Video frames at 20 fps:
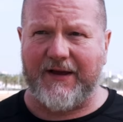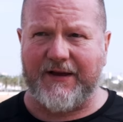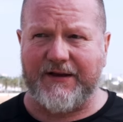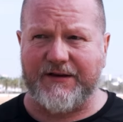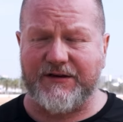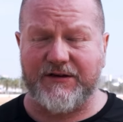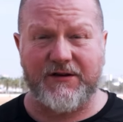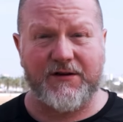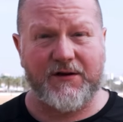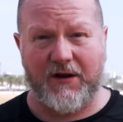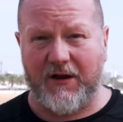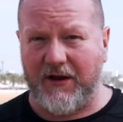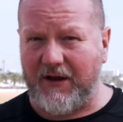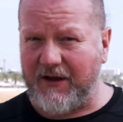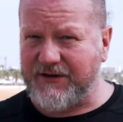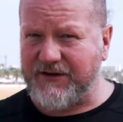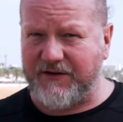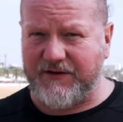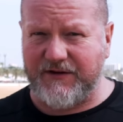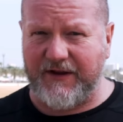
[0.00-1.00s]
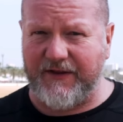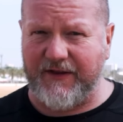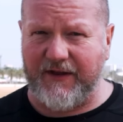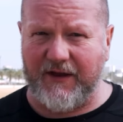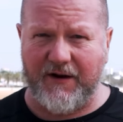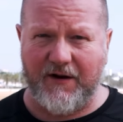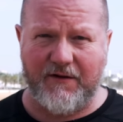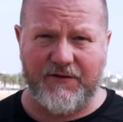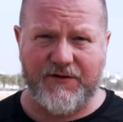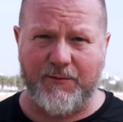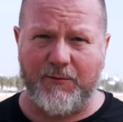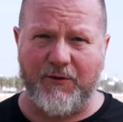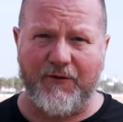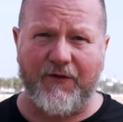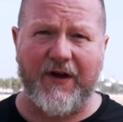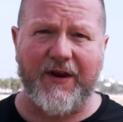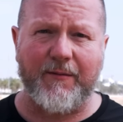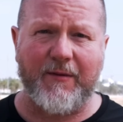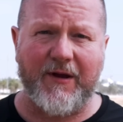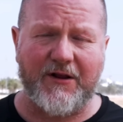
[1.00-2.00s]
is, as I said there, some
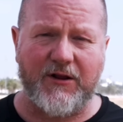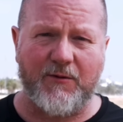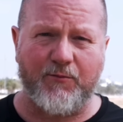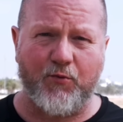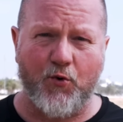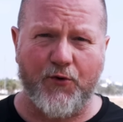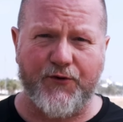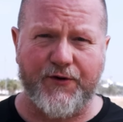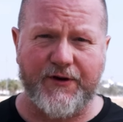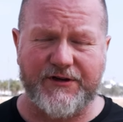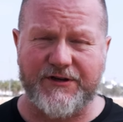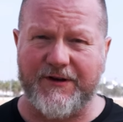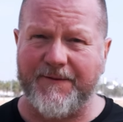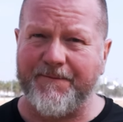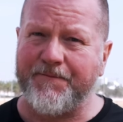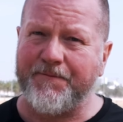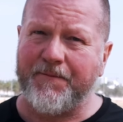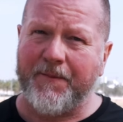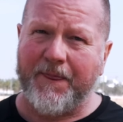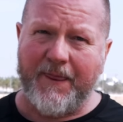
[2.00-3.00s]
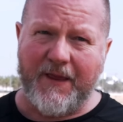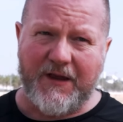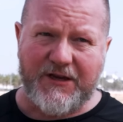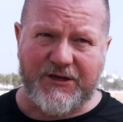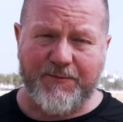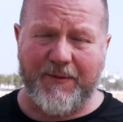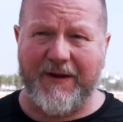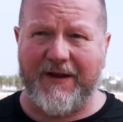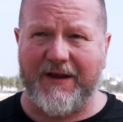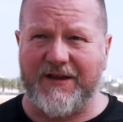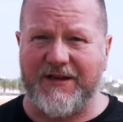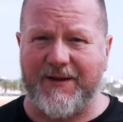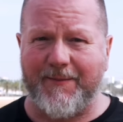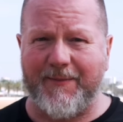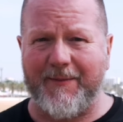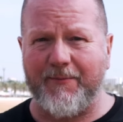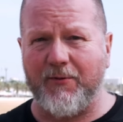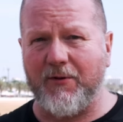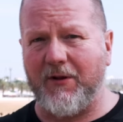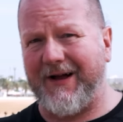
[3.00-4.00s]
environmental portraits, speaking to
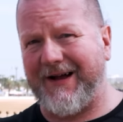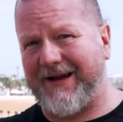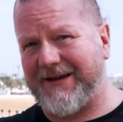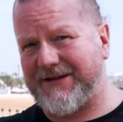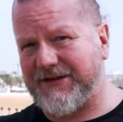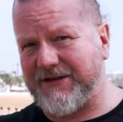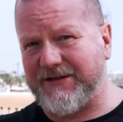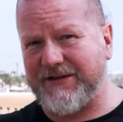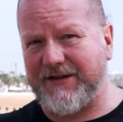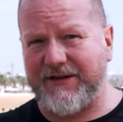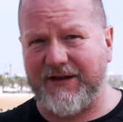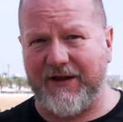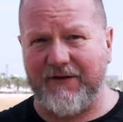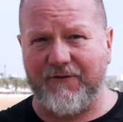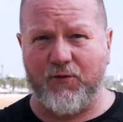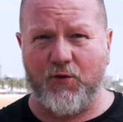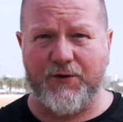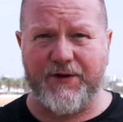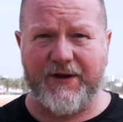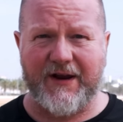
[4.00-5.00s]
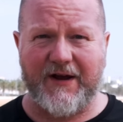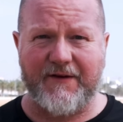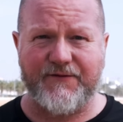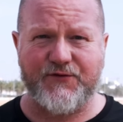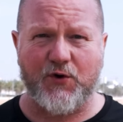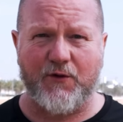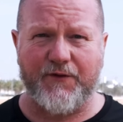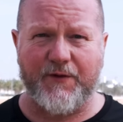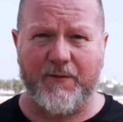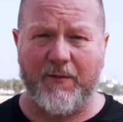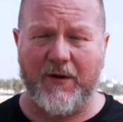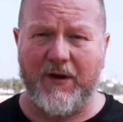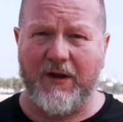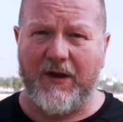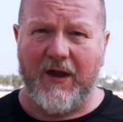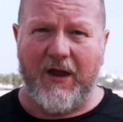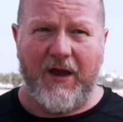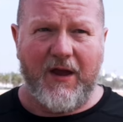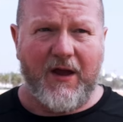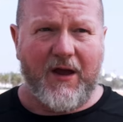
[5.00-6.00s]
people, asking to take photographs of them.
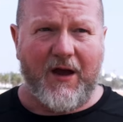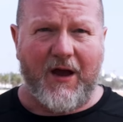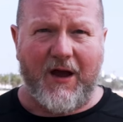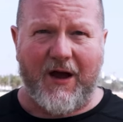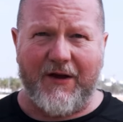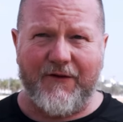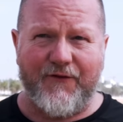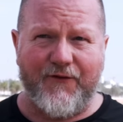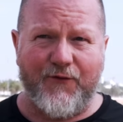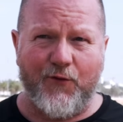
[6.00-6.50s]
I've